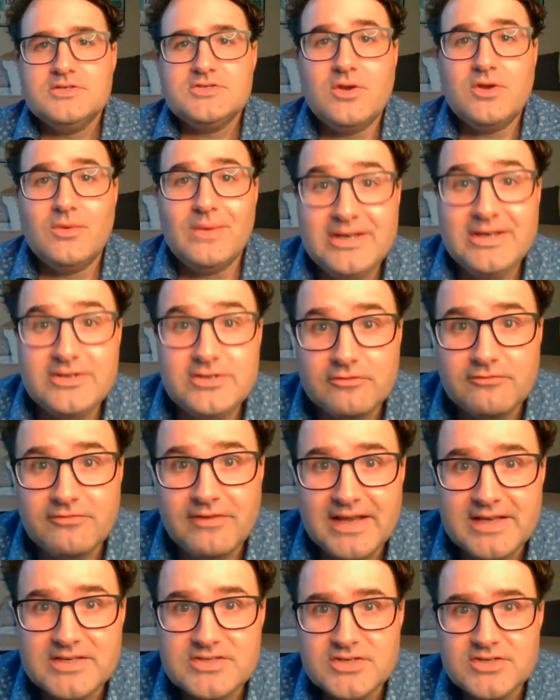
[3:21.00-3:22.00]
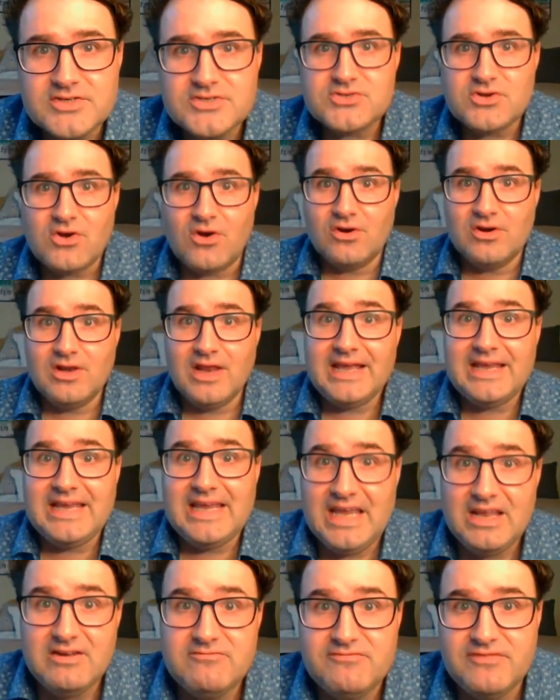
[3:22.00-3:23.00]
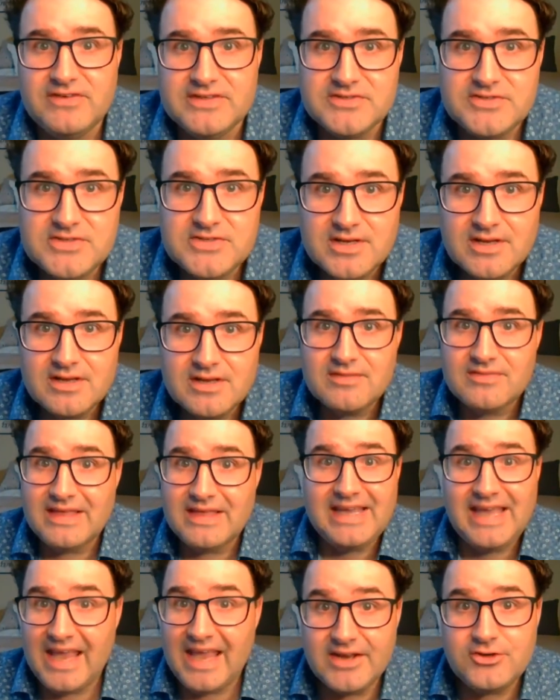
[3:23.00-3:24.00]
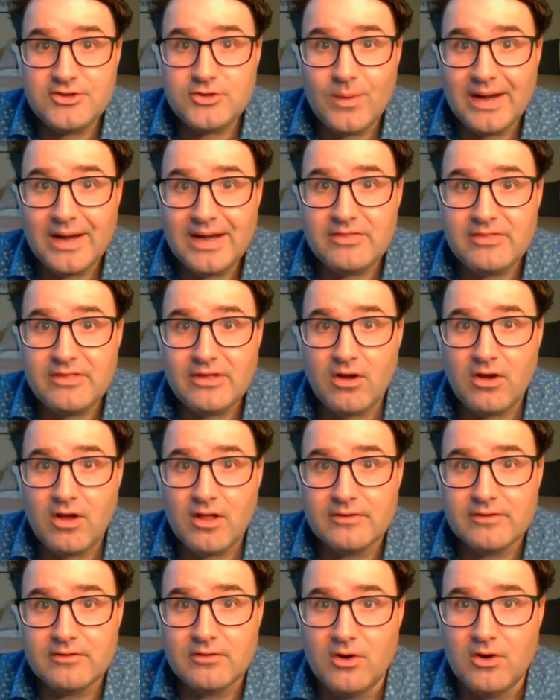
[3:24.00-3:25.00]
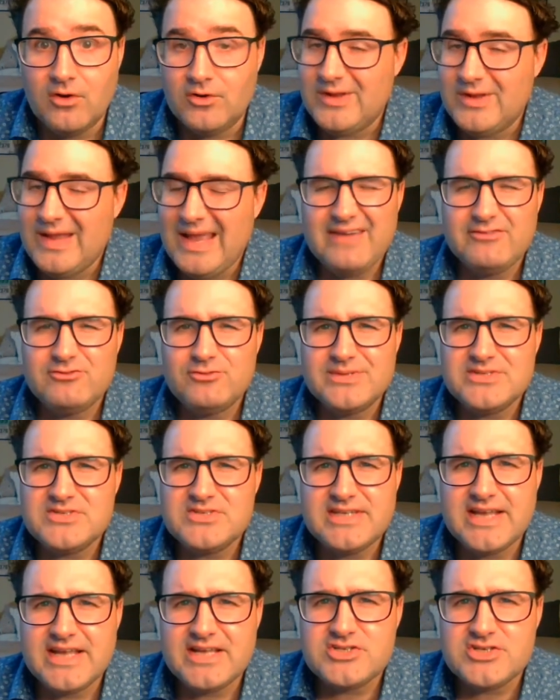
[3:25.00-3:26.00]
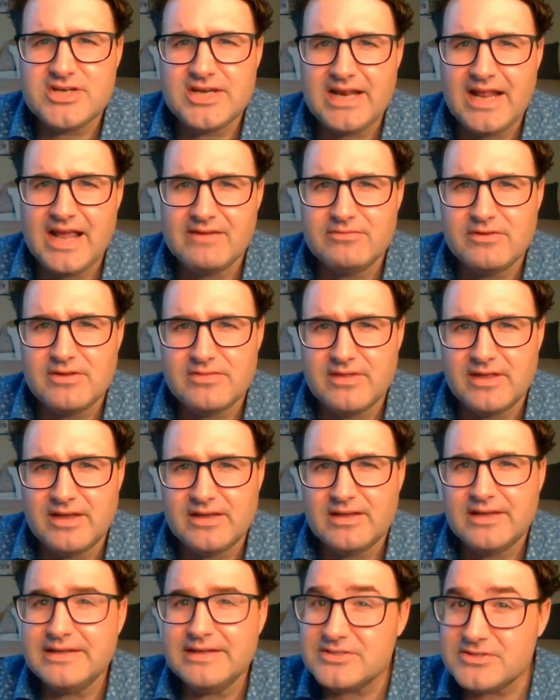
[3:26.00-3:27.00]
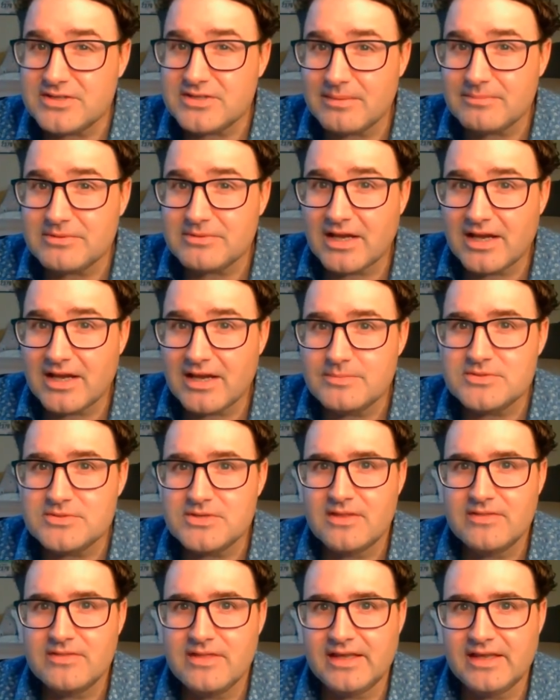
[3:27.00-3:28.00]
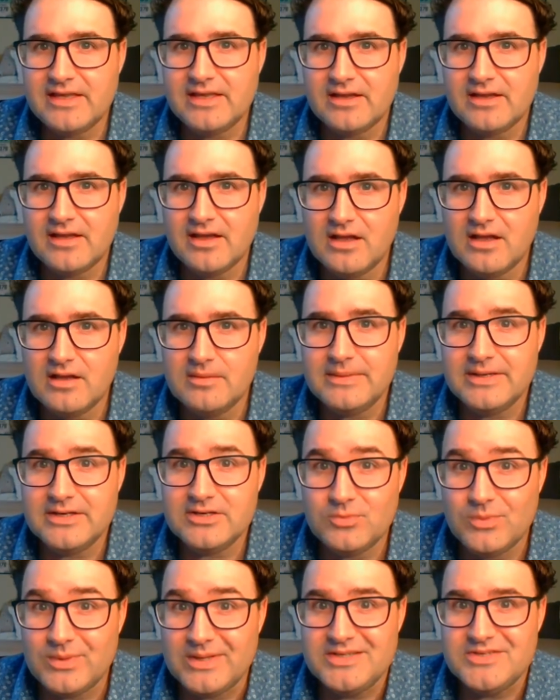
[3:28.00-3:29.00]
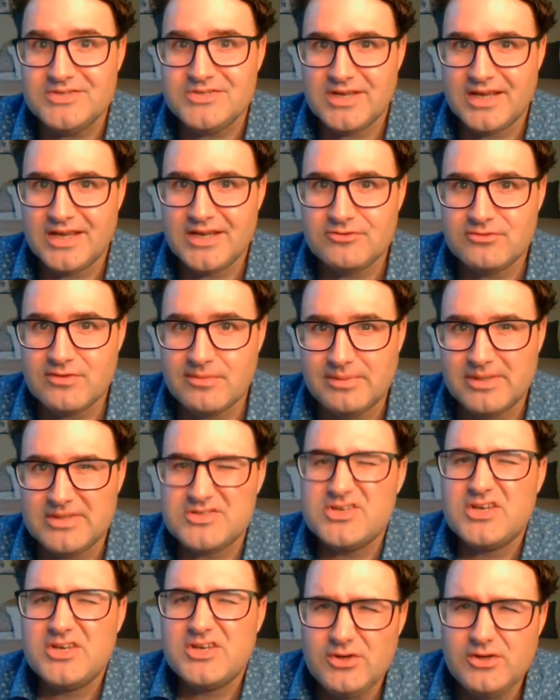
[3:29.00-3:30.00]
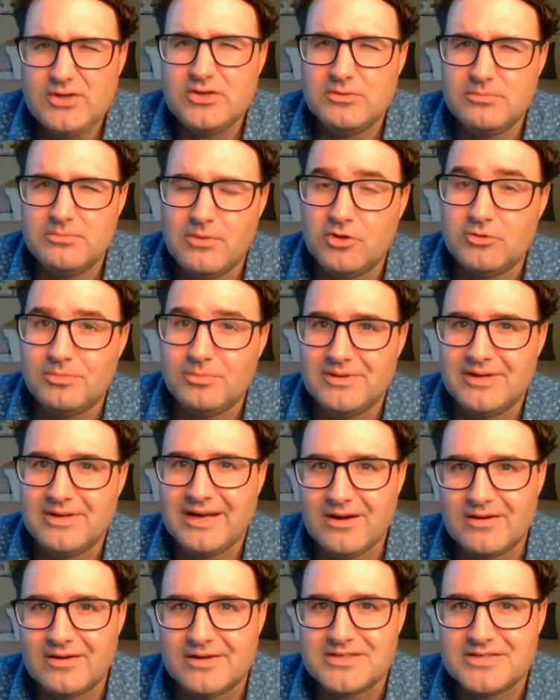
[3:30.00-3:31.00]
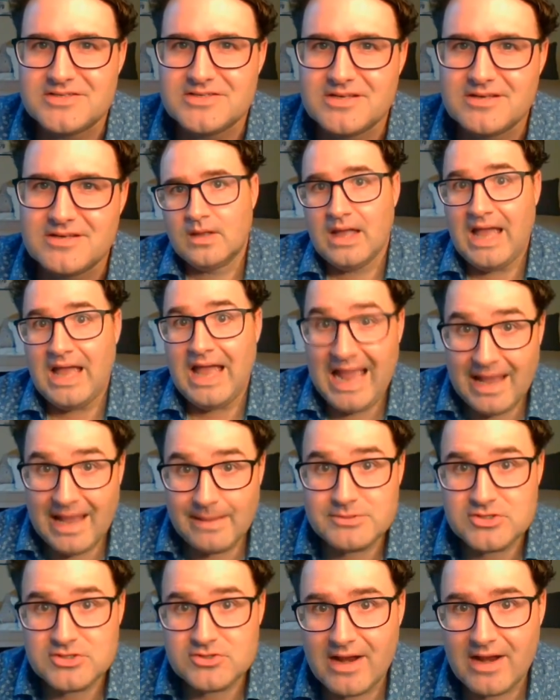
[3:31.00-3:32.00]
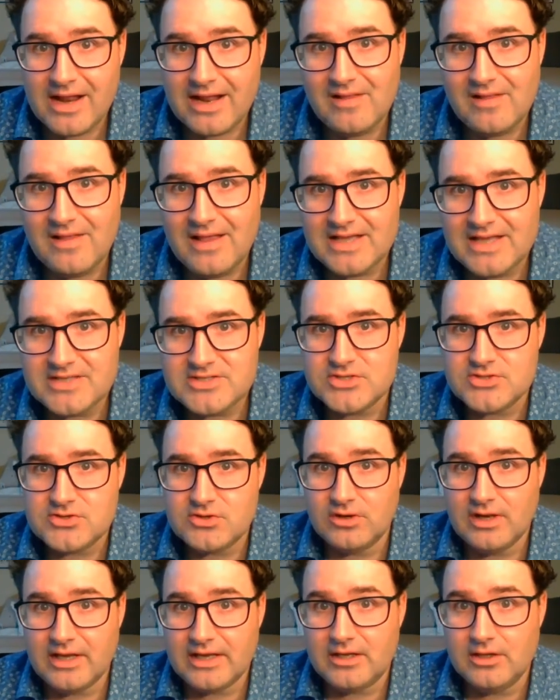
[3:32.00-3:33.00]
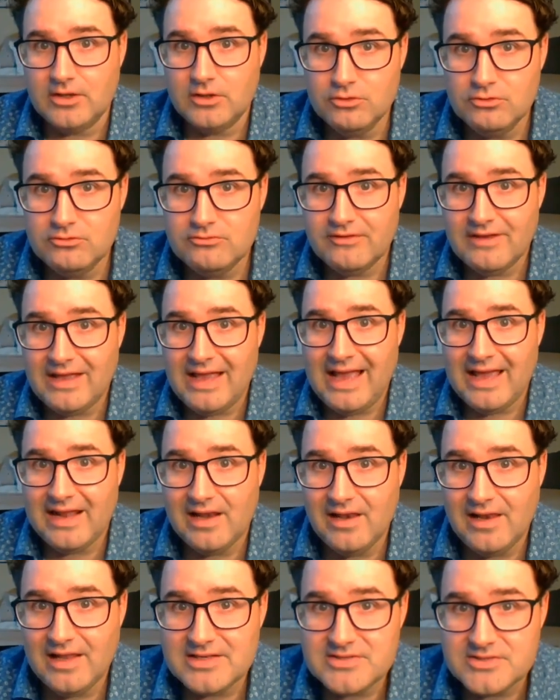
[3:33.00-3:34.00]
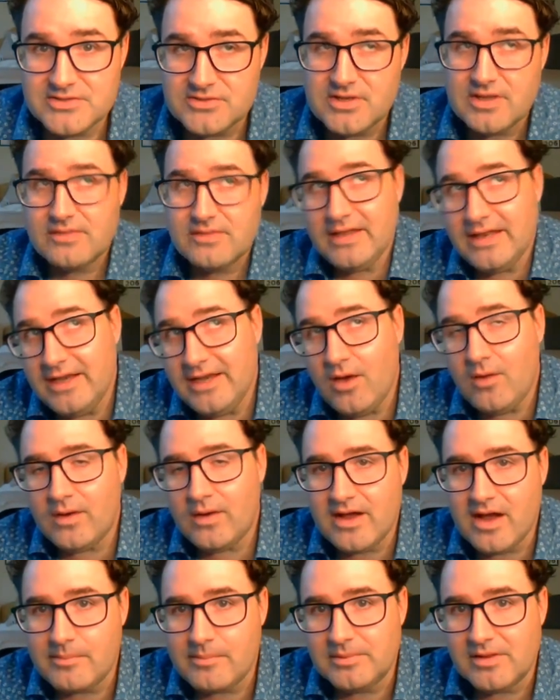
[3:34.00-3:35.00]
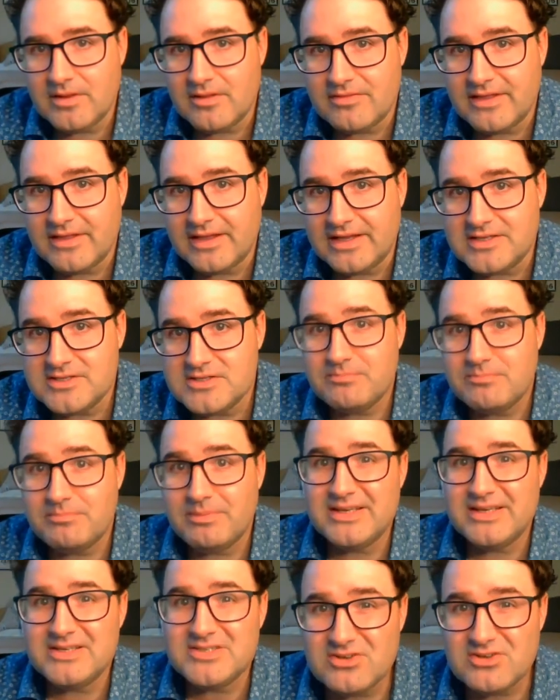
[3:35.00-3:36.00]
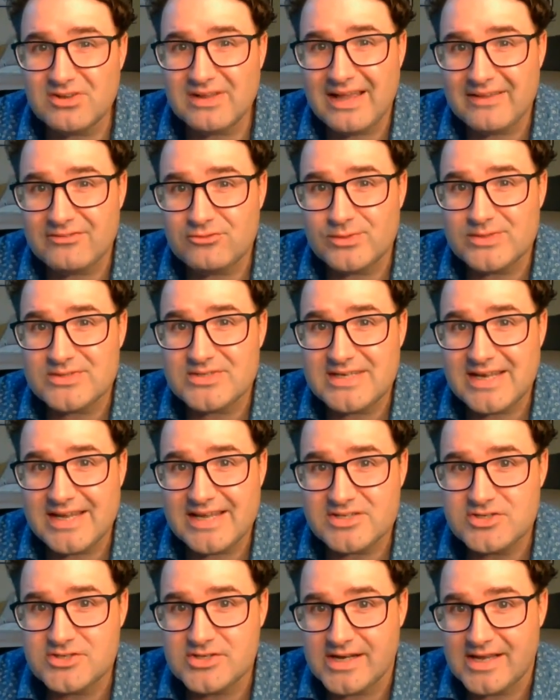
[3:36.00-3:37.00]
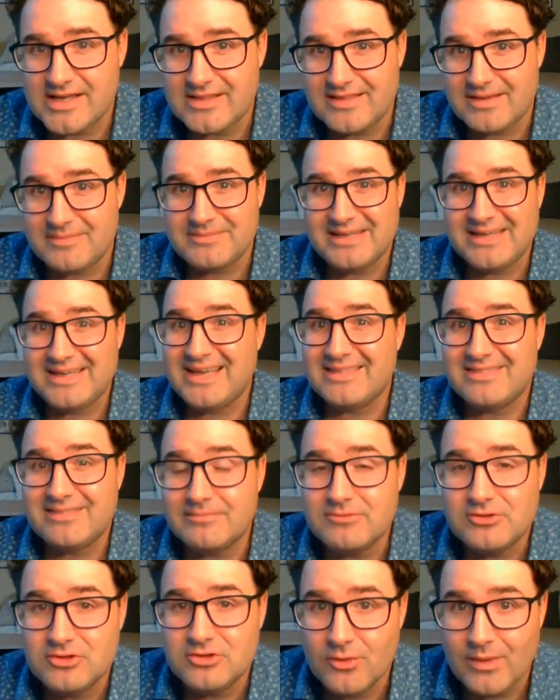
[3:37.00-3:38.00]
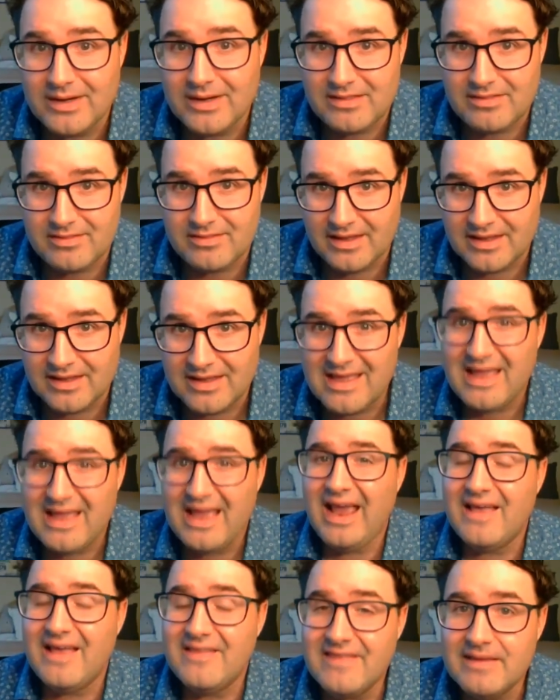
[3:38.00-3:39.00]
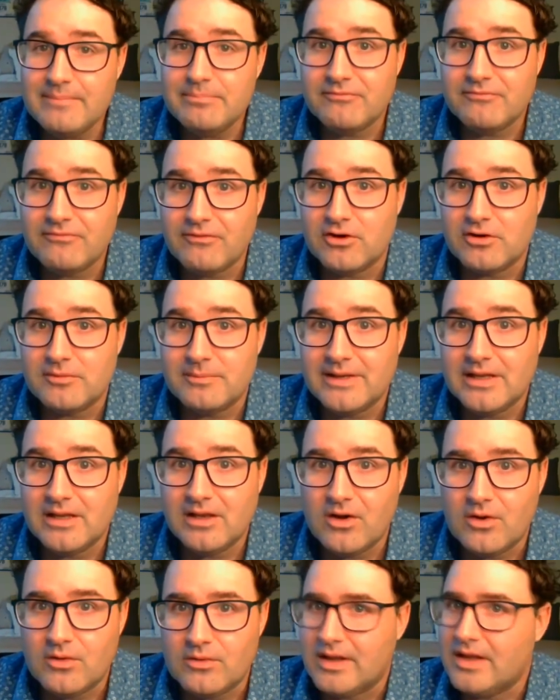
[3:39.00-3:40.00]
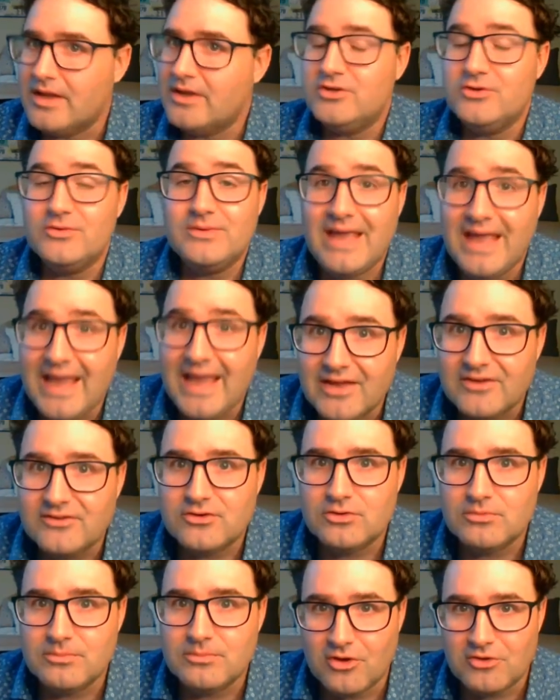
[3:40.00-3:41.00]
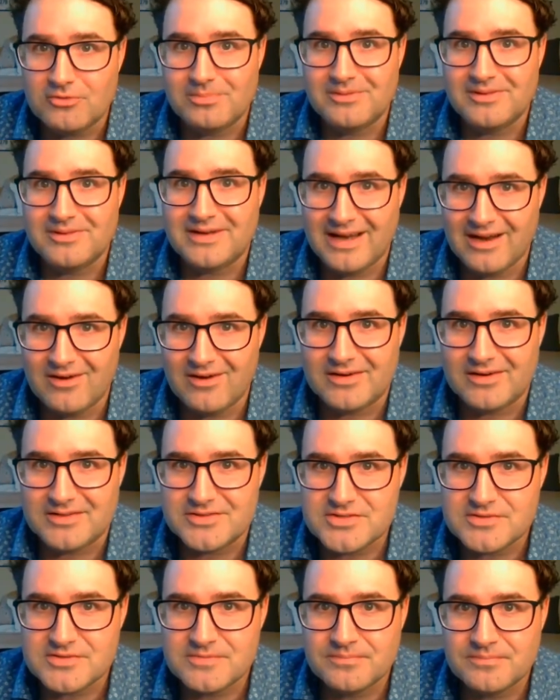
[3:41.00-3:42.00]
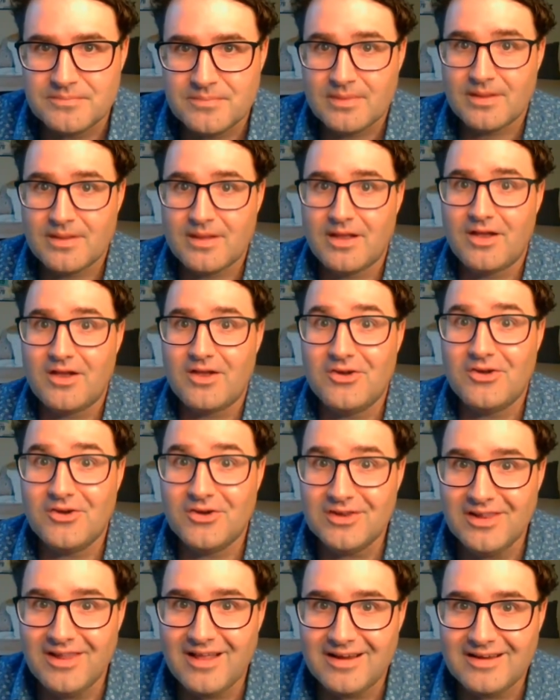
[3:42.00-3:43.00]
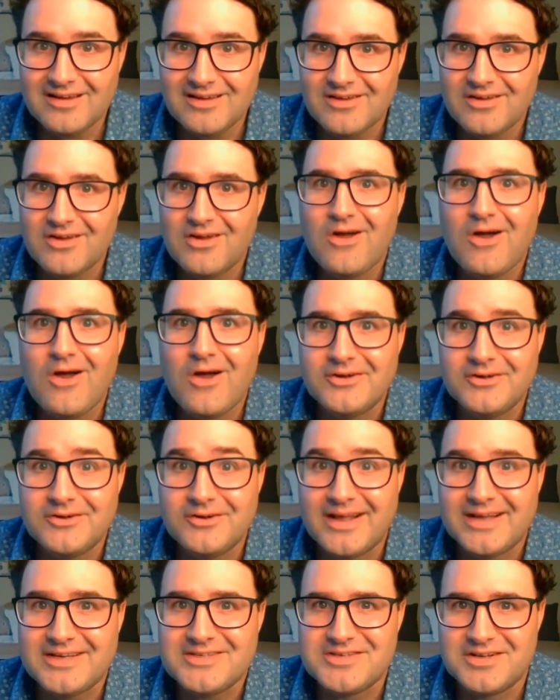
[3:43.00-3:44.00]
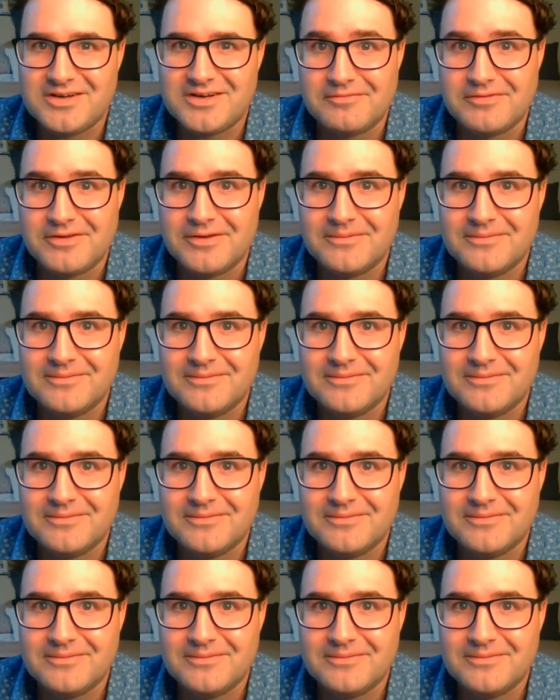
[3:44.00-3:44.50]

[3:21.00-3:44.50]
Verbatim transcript: So interfaces are like infants. They can't do anything on their own. You have to instantiate everything. And sometimes they can come in twins and triplets. You can do multiple inheritance. Abstract classes are like aloof adolescents. They know a couple of things, but you still have to instantiate them to get them to do anything. And they prefer to be alone. You can't do multiple inheritance. Good luck on your next interview.